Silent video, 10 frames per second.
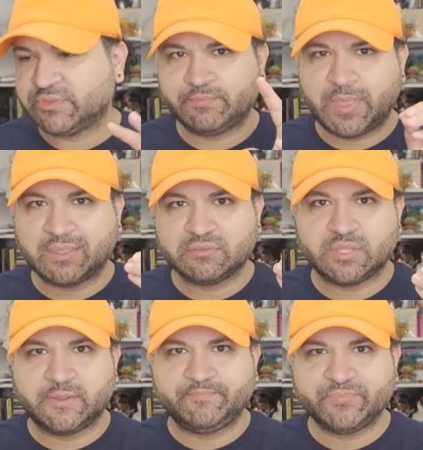with the
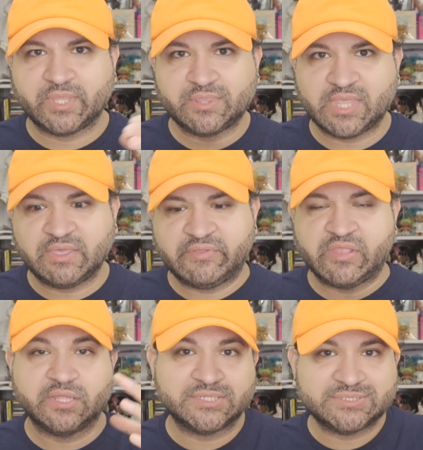pamphlet that they give
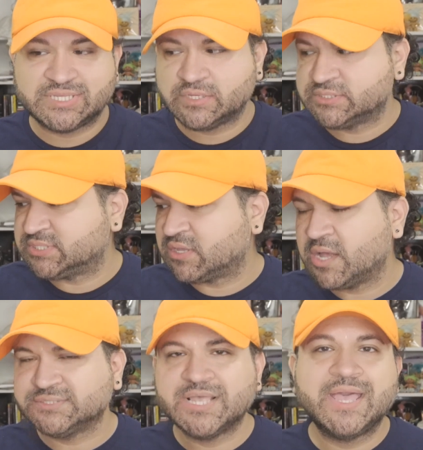us, it doesn't tell us the
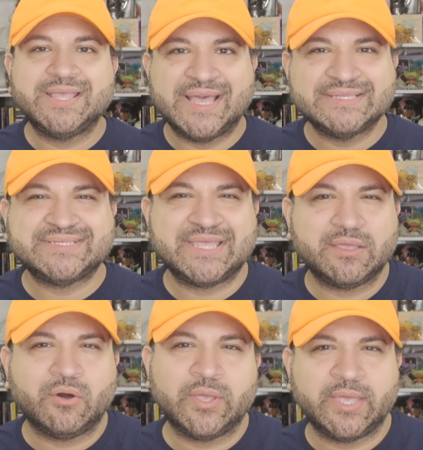cost. Yes, I
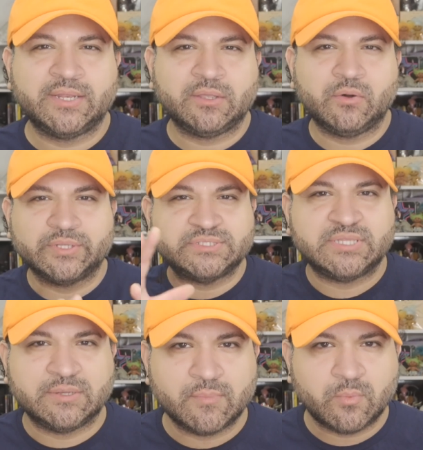can go ahead and go into
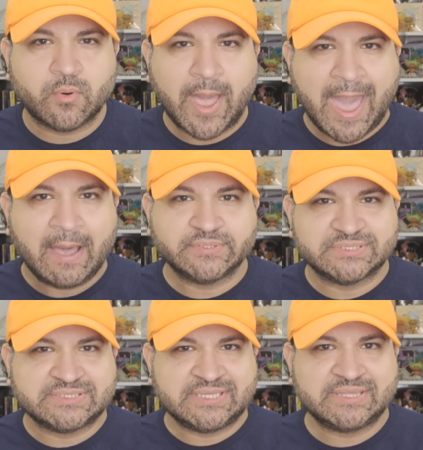the mobile app to
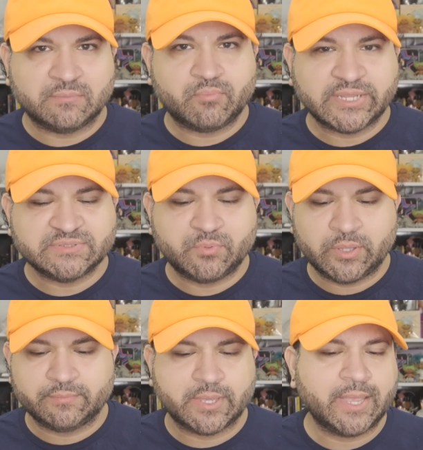see the price
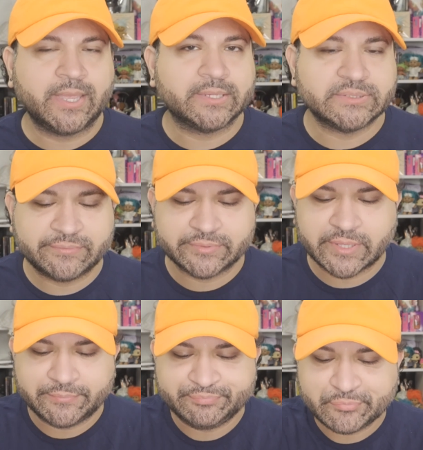point, but I ain't got time for
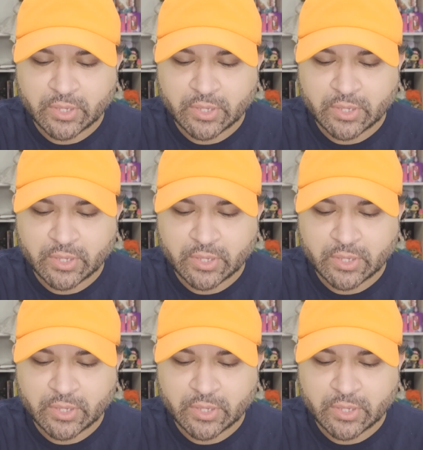that.